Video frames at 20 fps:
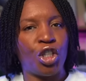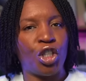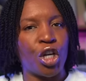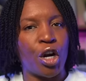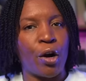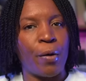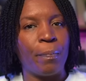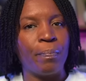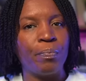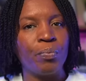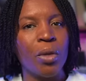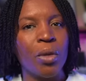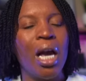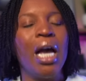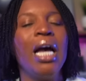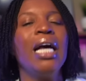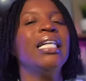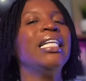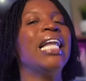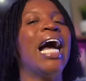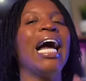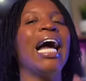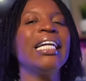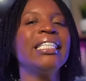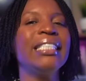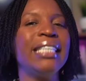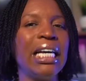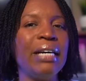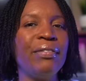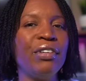V show, not a
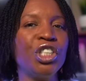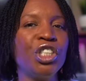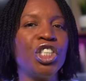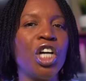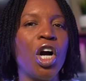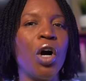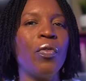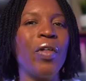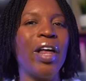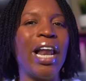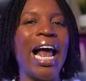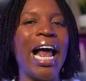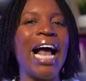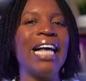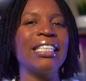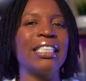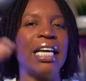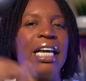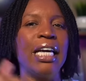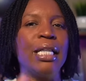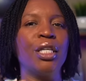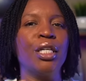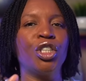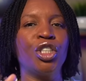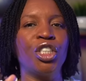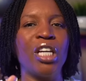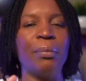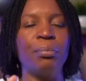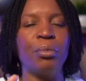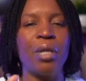T V show that has English
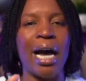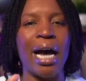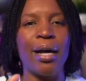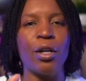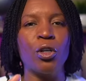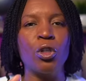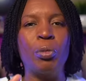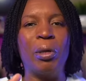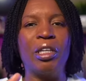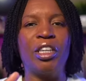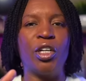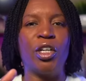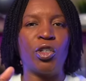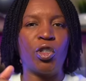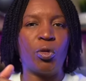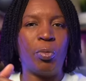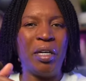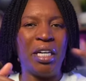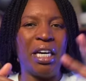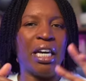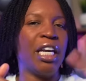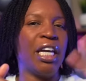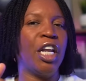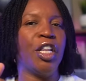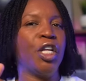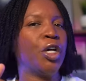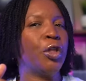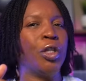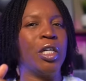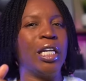subtitles, but they're speaking in
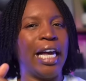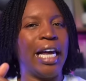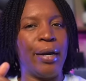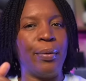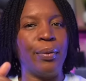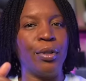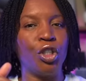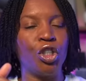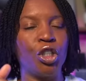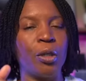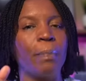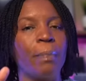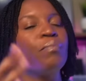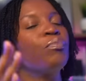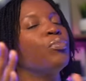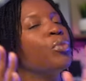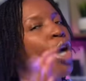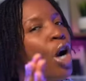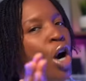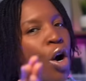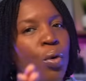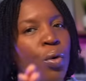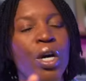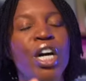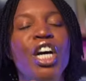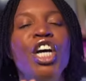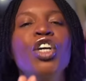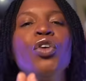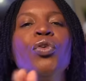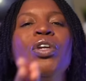another language. No,
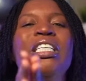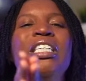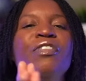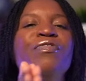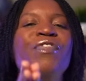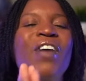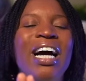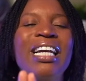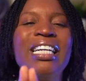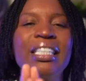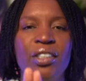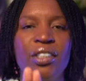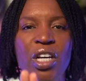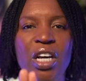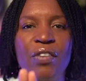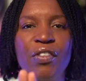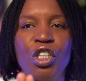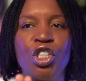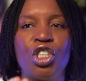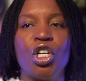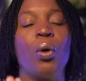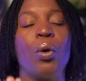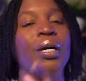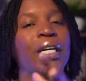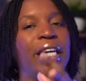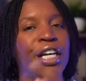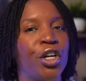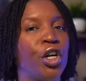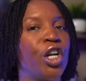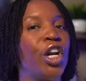you need to find a T V show.
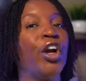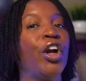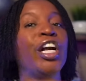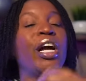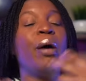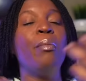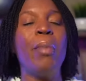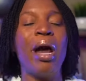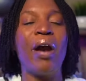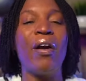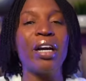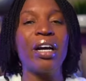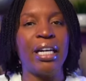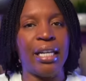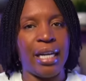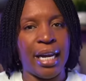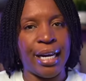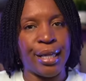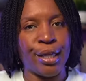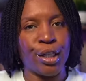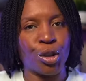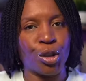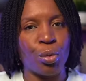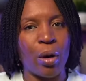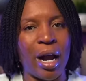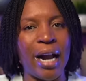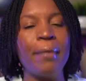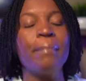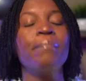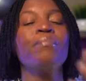Again, you're learning American English,
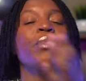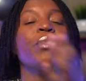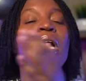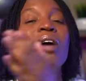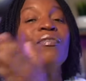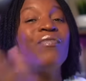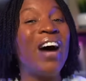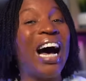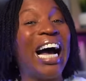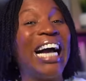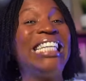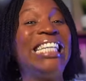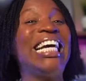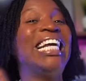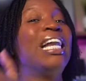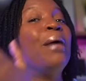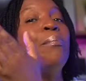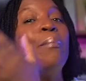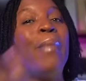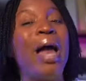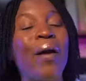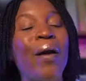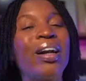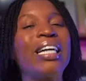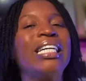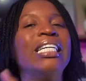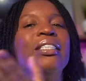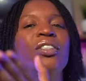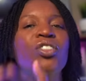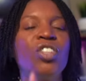right? Find an
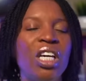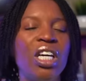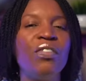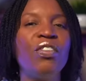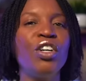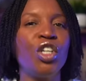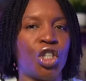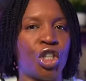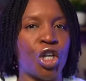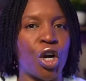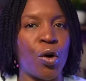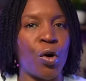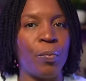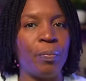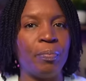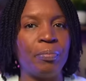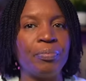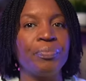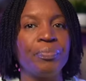American T V show.